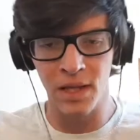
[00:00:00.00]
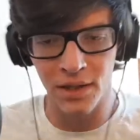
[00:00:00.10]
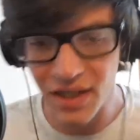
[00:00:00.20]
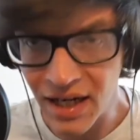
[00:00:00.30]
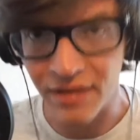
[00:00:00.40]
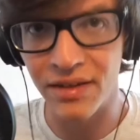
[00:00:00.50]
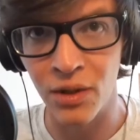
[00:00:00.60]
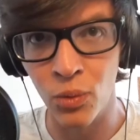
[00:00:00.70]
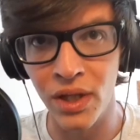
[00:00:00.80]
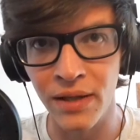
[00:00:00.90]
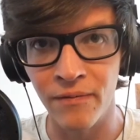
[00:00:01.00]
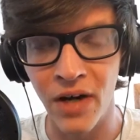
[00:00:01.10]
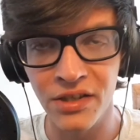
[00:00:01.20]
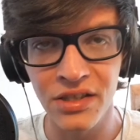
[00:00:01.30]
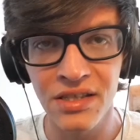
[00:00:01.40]
Get out there, William
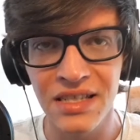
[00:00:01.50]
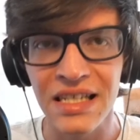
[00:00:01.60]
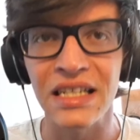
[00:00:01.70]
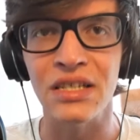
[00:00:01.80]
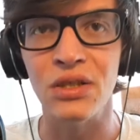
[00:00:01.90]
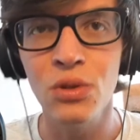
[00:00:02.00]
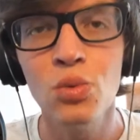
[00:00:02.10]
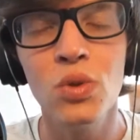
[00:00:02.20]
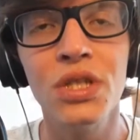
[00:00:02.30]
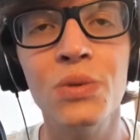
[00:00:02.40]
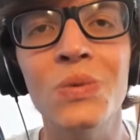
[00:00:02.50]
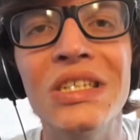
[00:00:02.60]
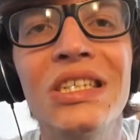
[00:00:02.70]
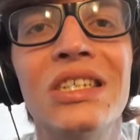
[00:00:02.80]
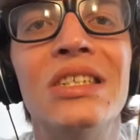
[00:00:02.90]
Vengeance, and do what you
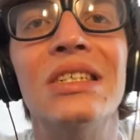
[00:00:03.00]
need to